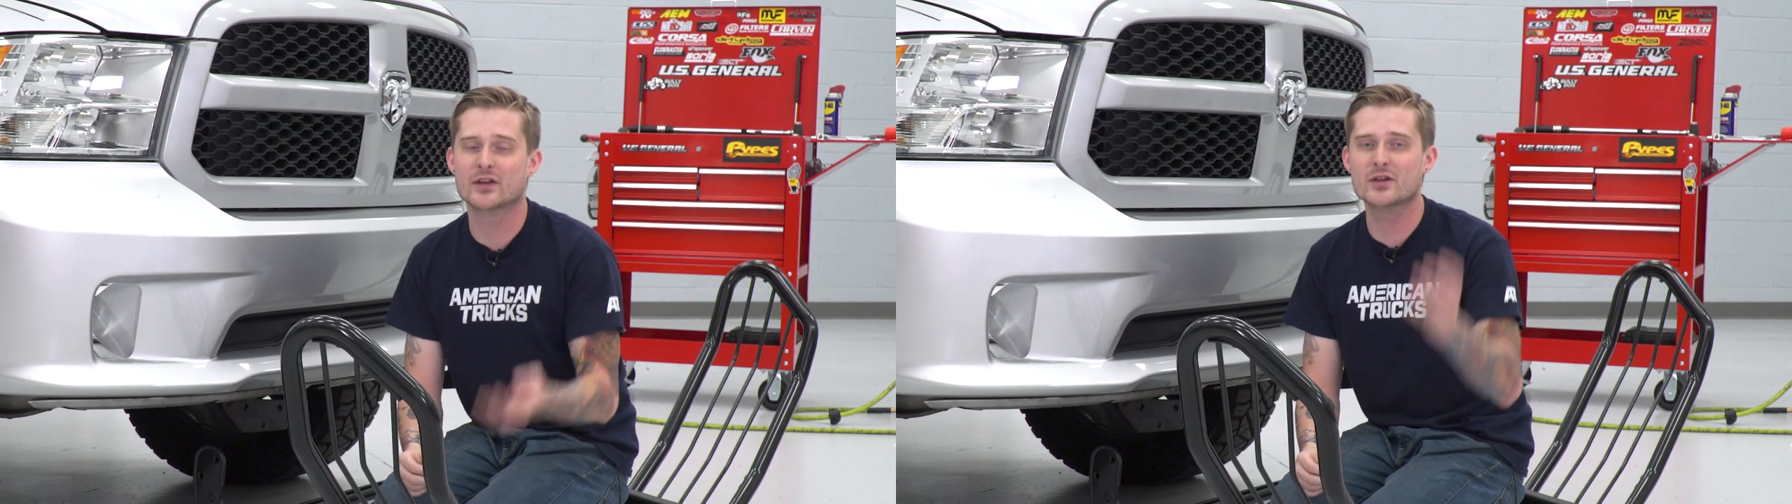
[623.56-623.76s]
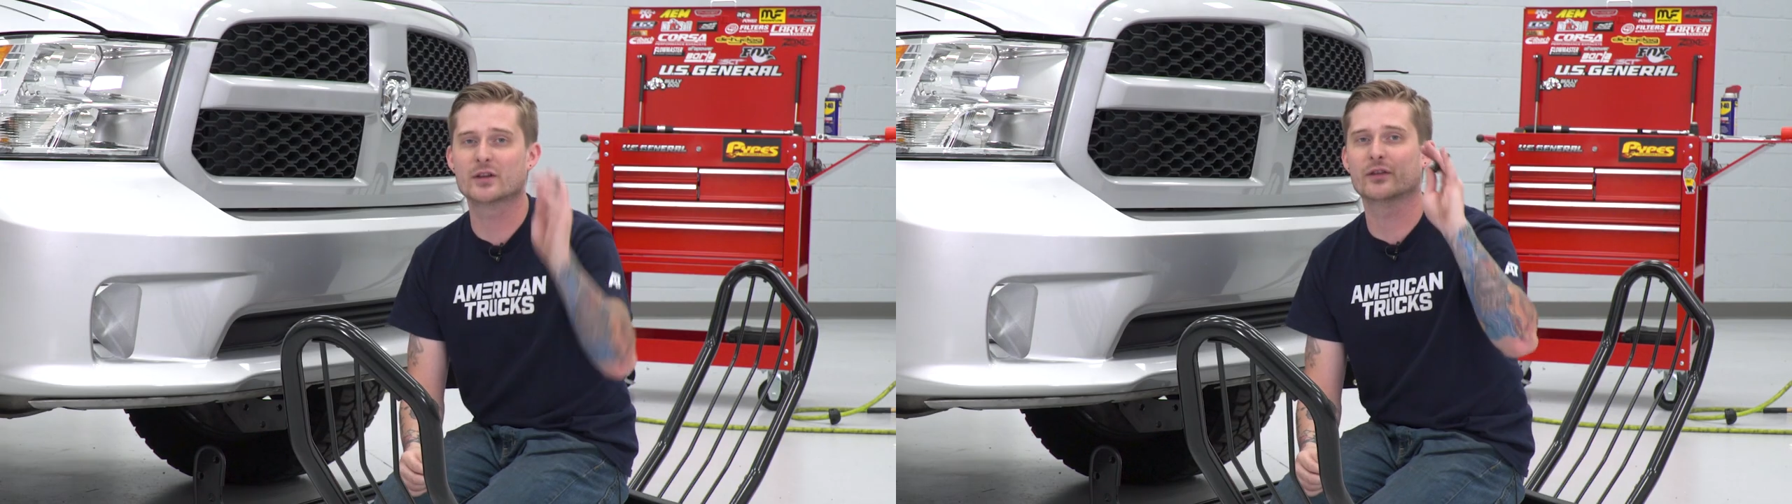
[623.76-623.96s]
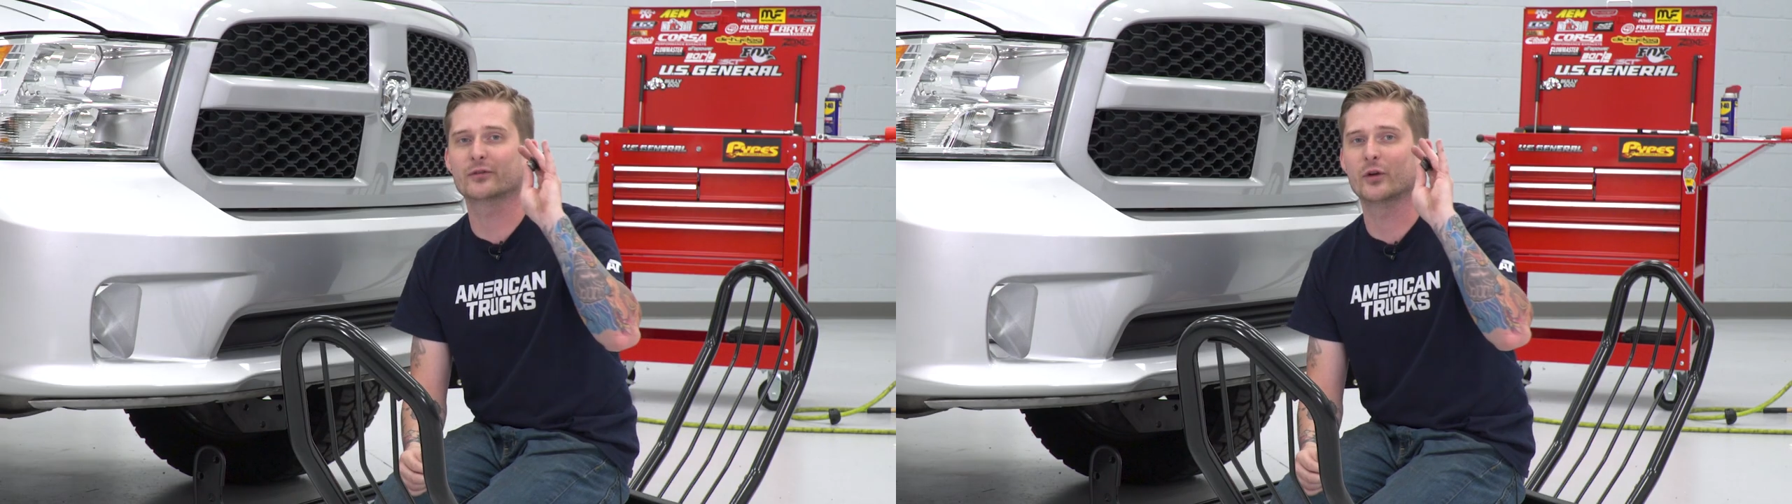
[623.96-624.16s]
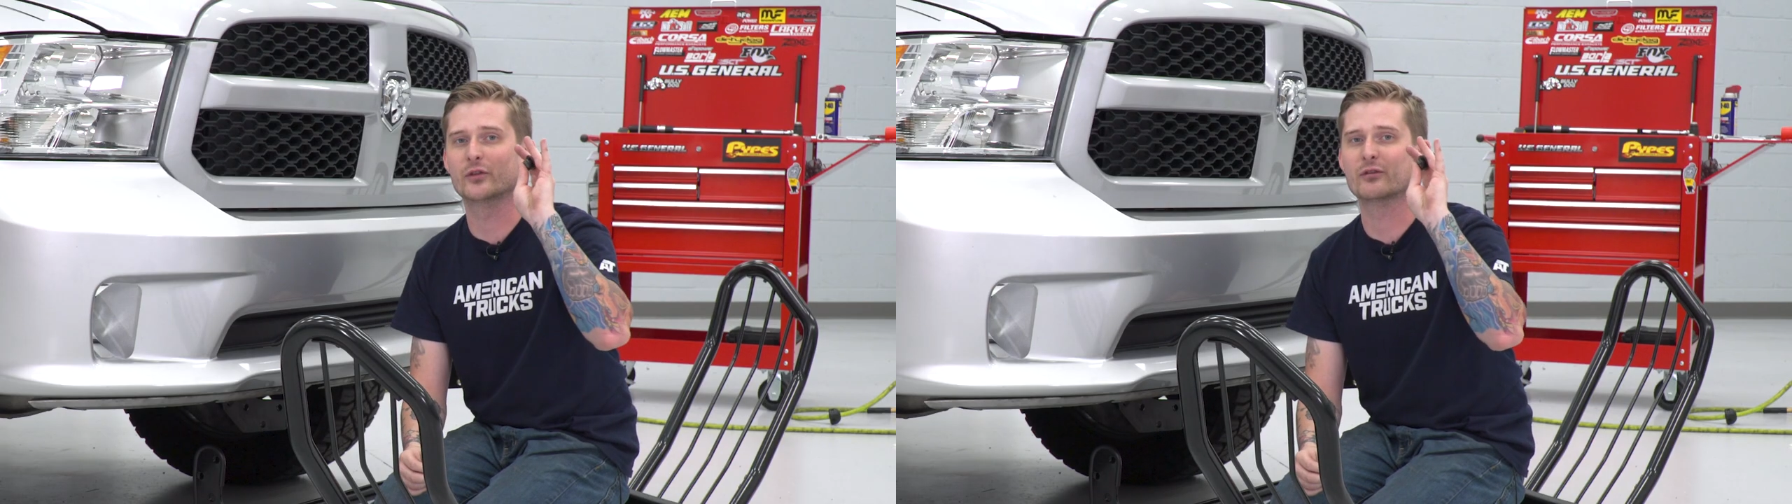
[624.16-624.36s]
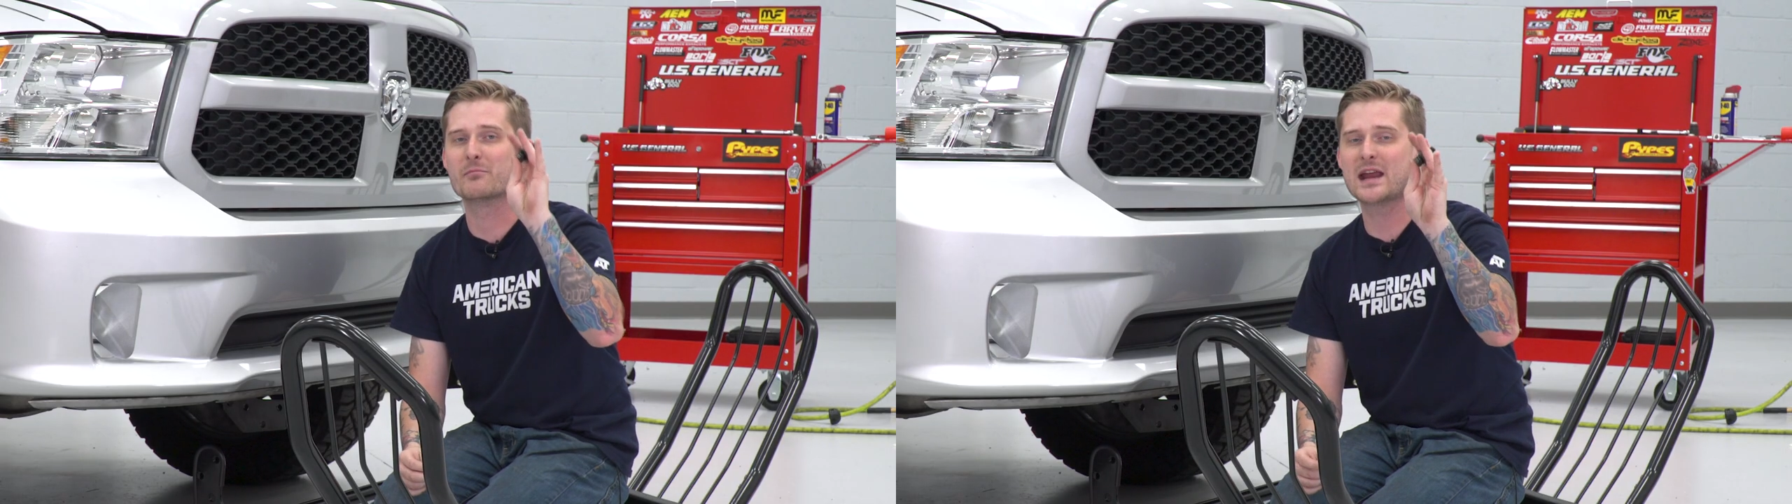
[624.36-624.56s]
Then you can throw
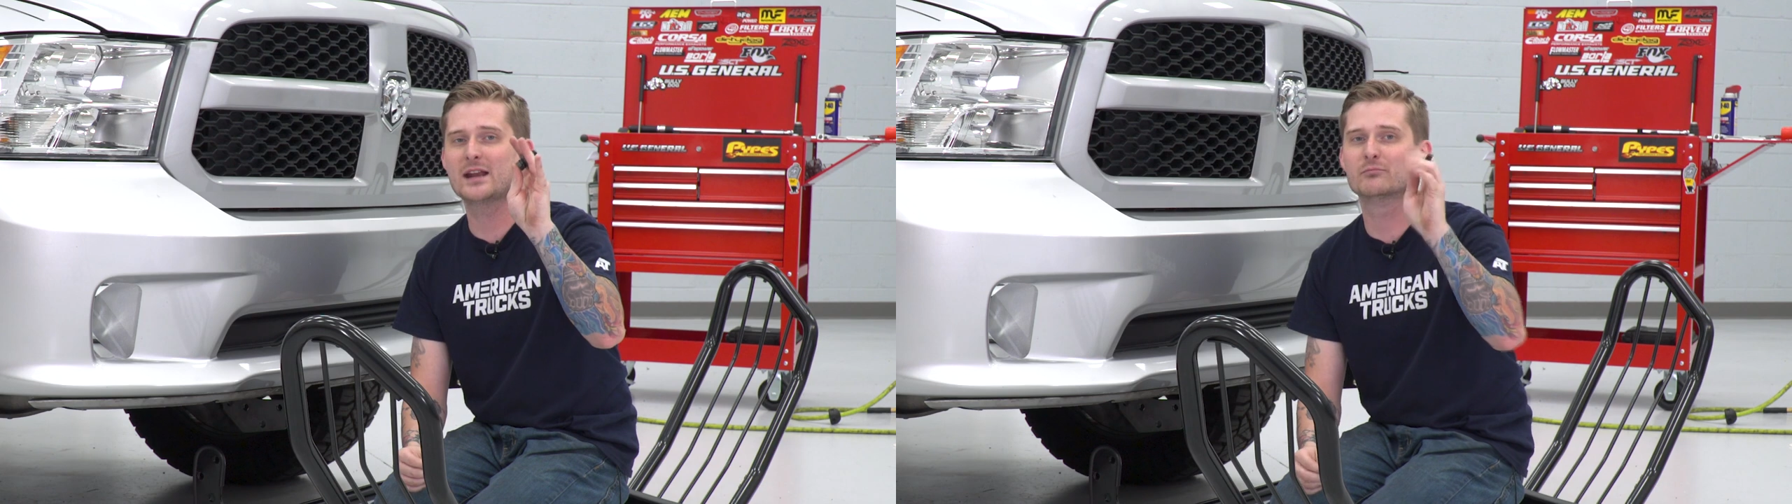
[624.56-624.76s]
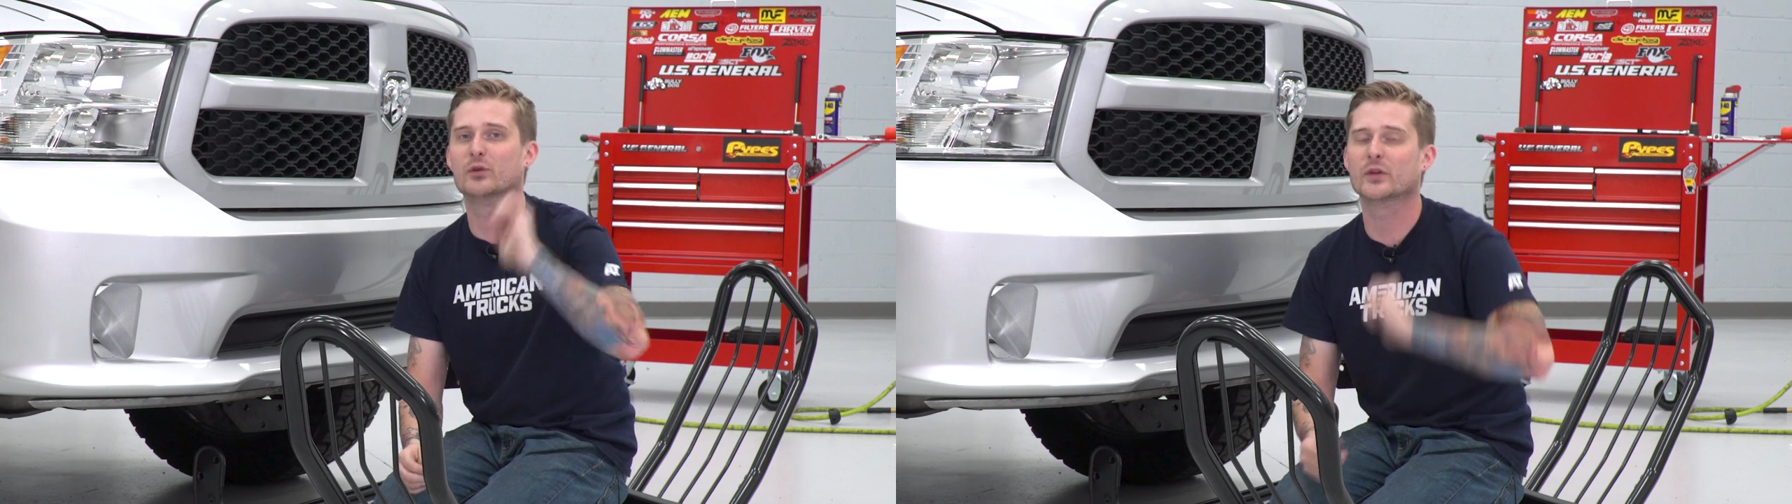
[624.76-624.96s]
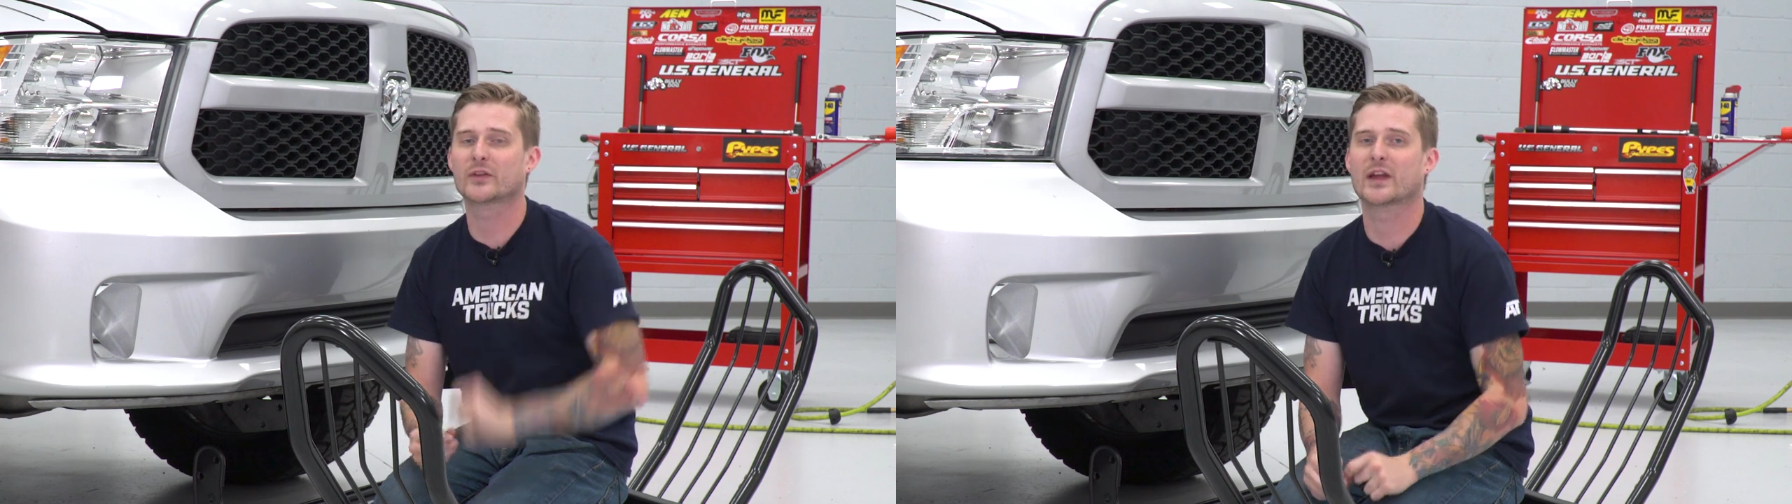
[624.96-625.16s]
the remaining bolts